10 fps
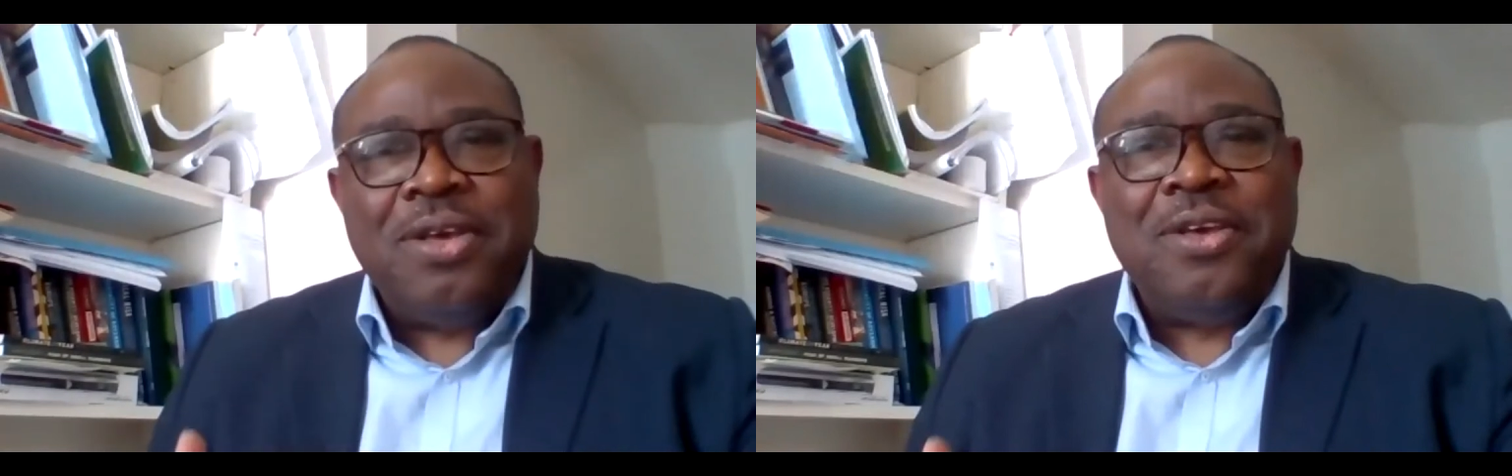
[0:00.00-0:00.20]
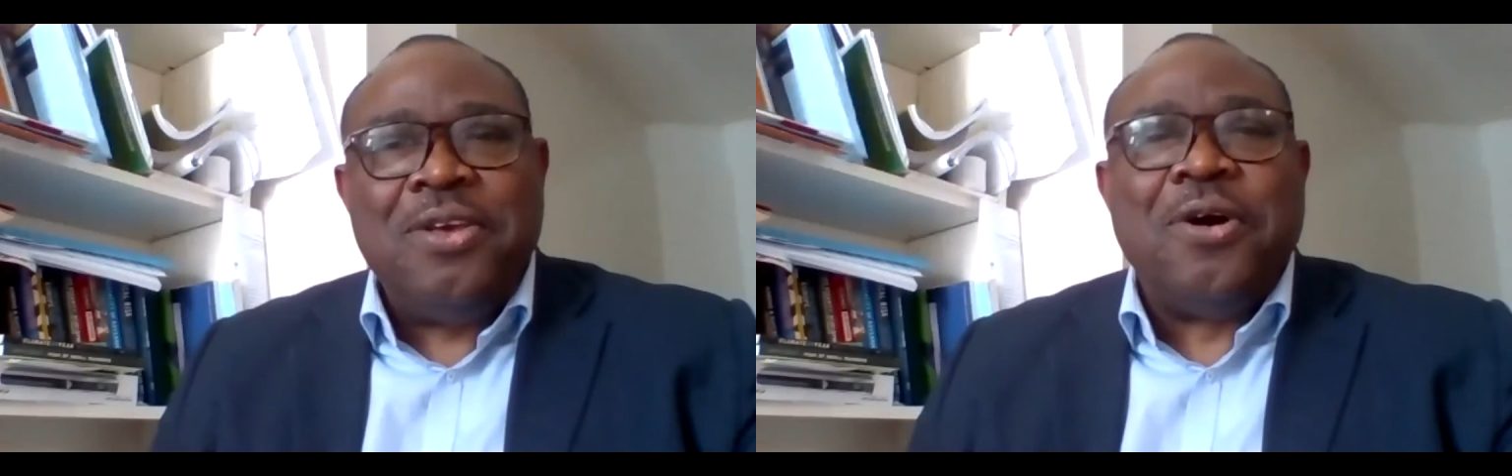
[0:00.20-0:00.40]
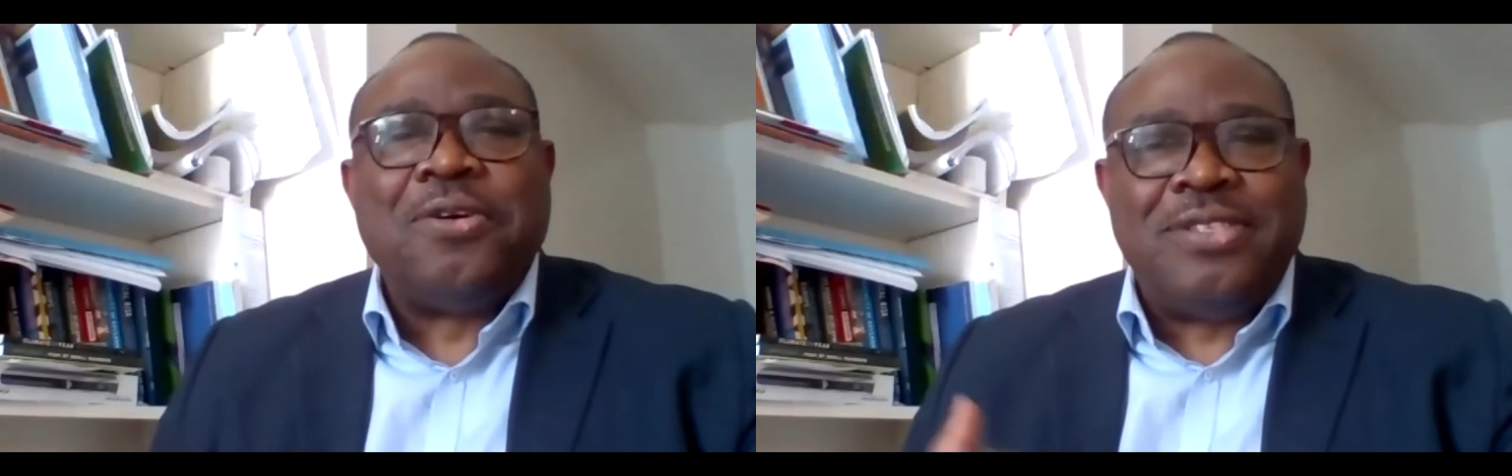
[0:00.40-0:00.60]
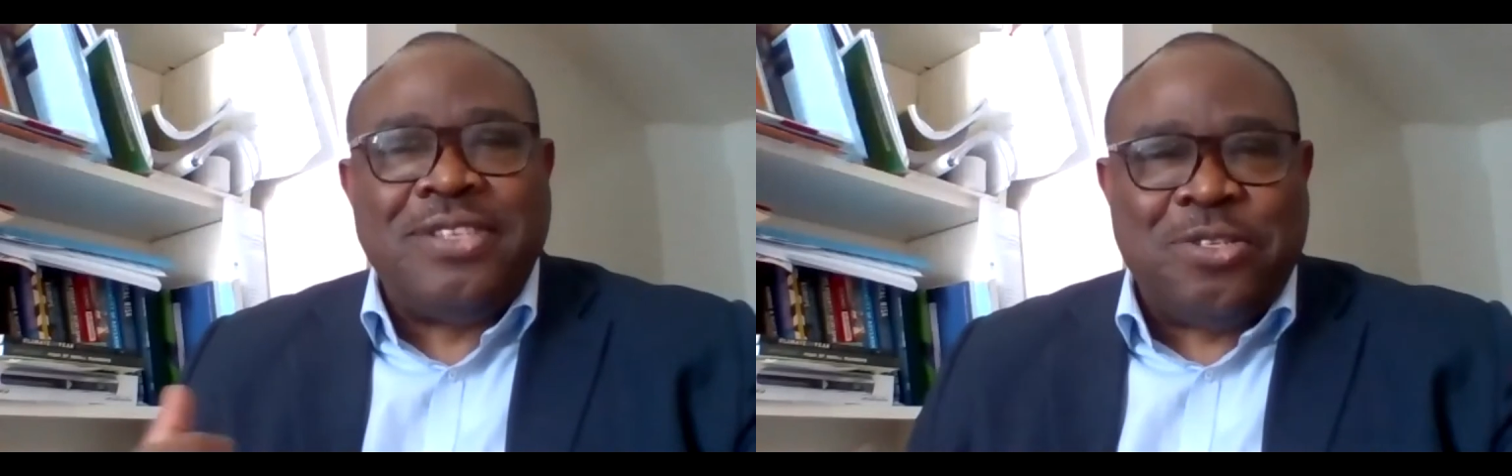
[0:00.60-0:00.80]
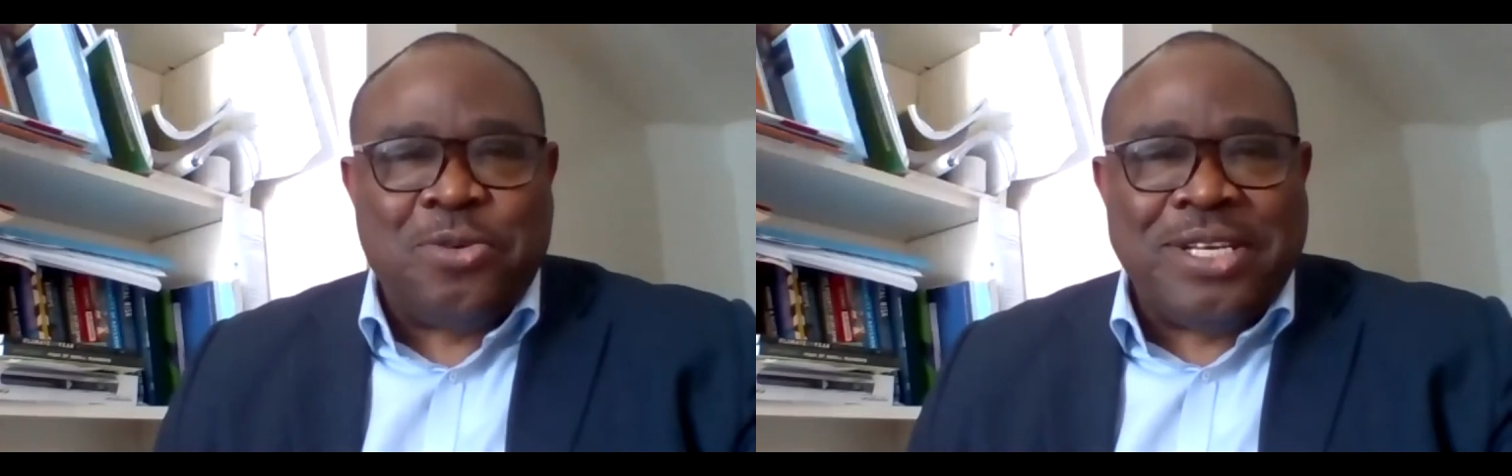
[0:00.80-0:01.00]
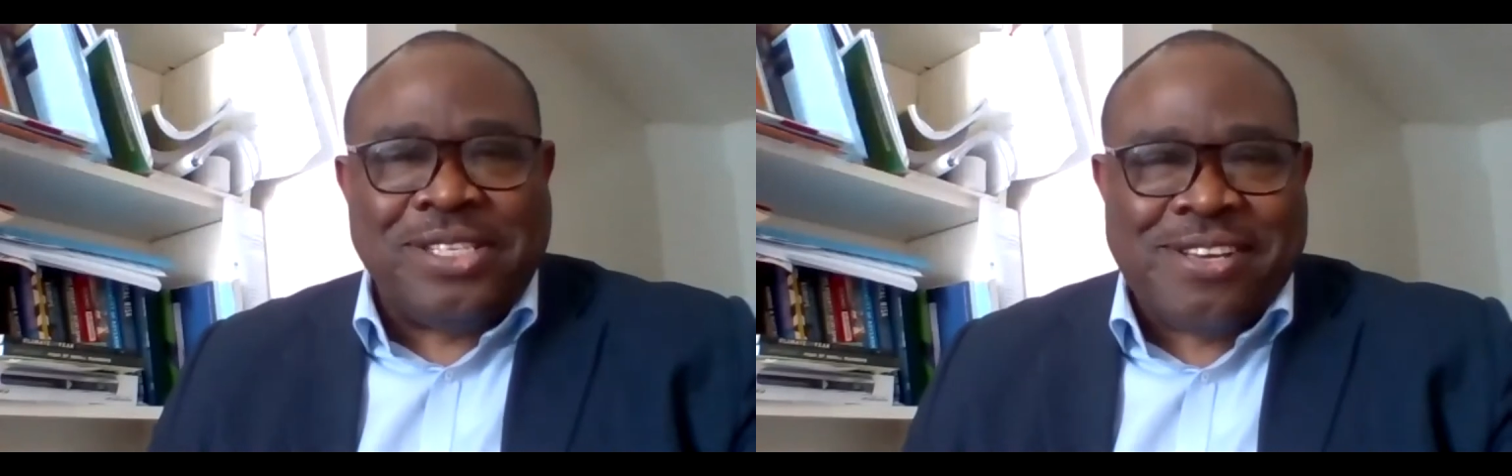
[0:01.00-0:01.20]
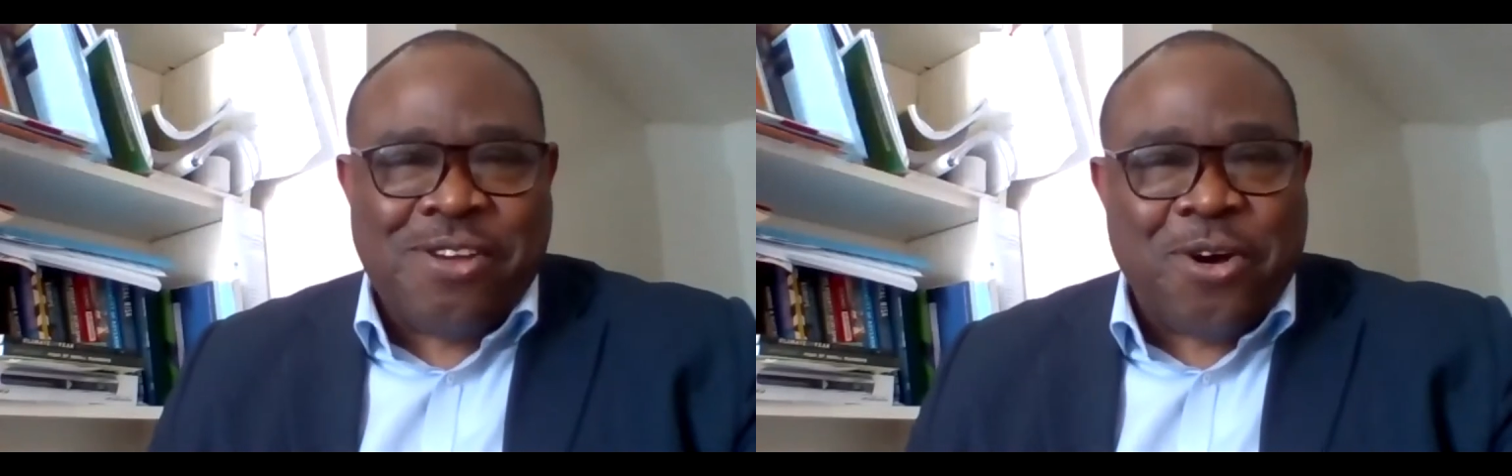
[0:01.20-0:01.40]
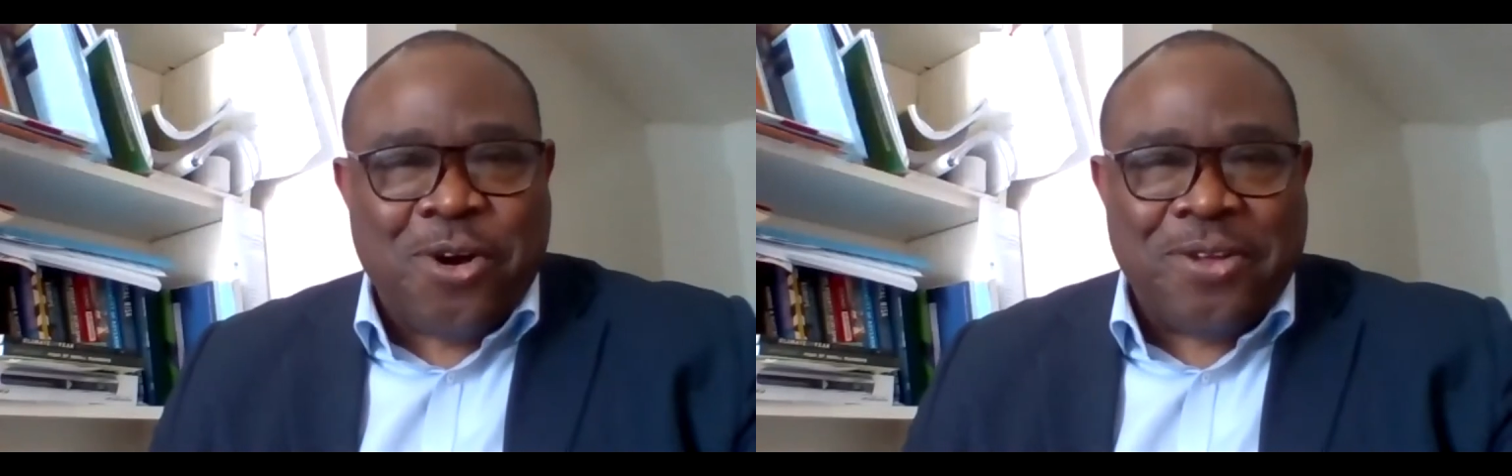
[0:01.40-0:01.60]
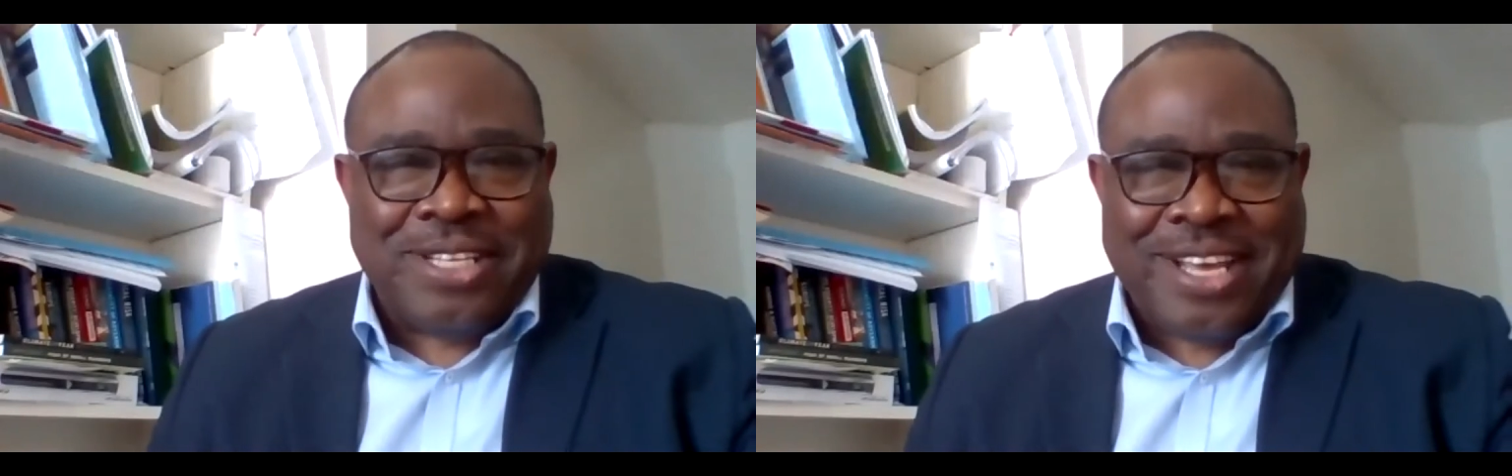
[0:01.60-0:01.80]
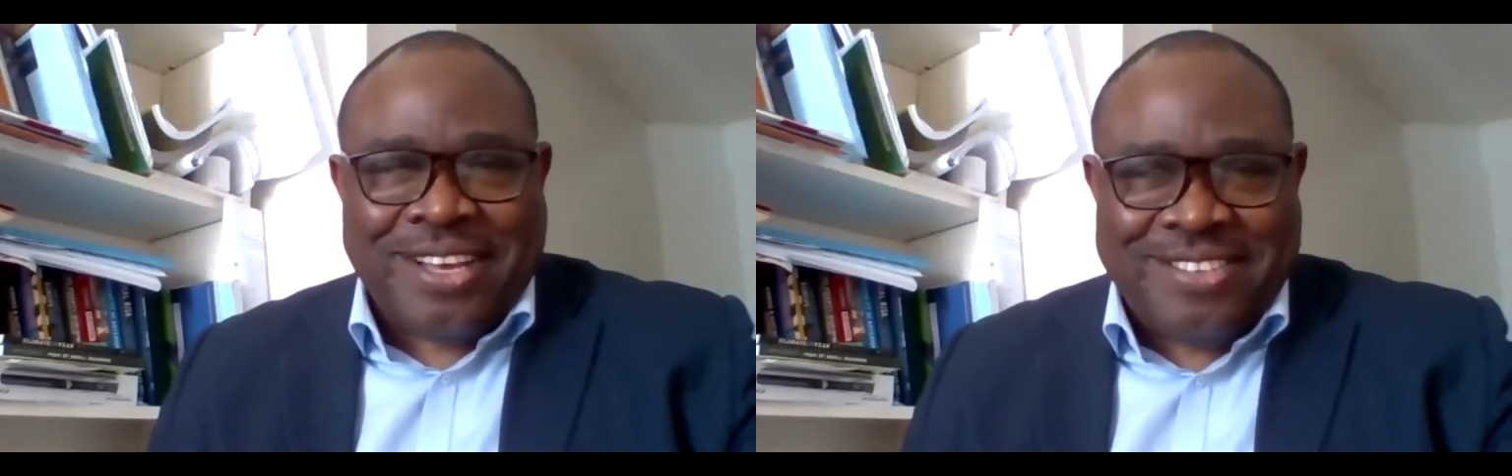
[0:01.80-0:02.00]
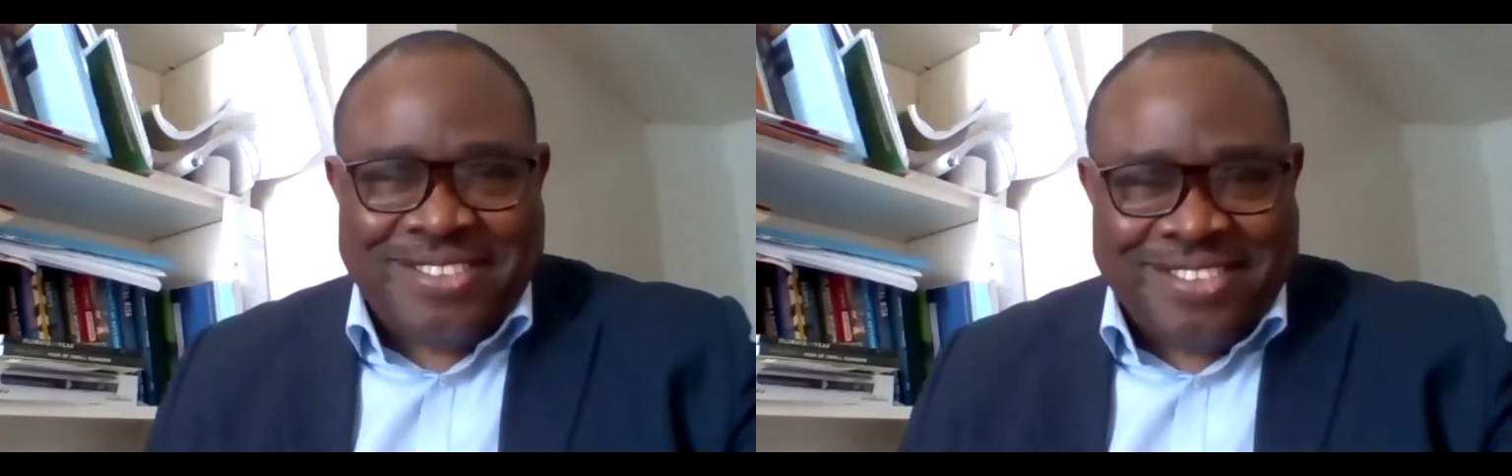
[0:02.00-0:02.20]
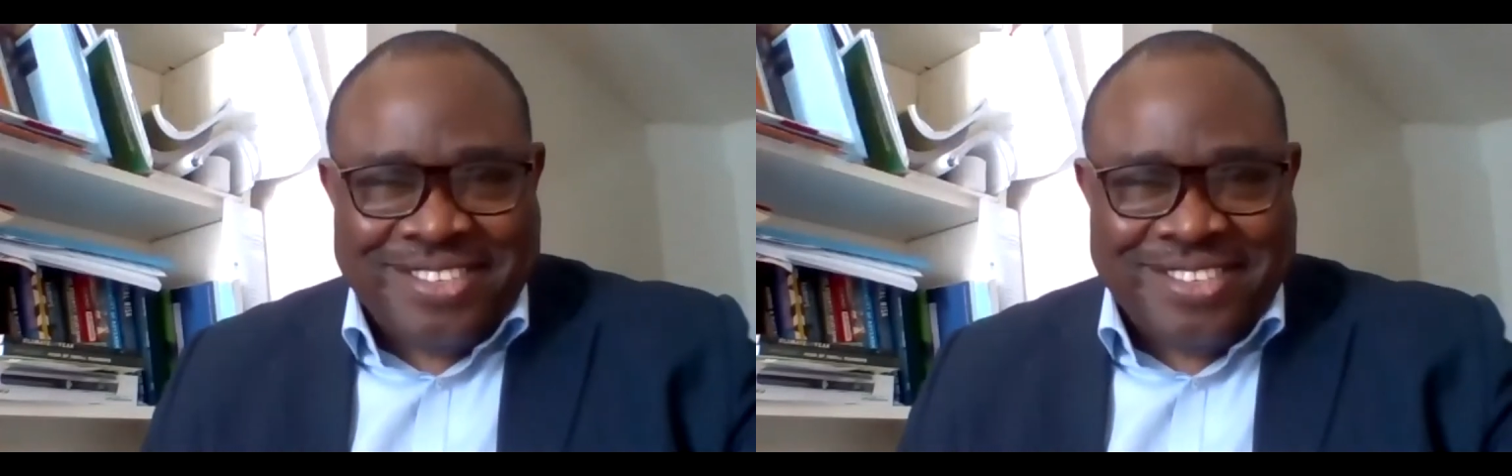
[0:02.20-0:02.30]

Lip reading: your situation, your context.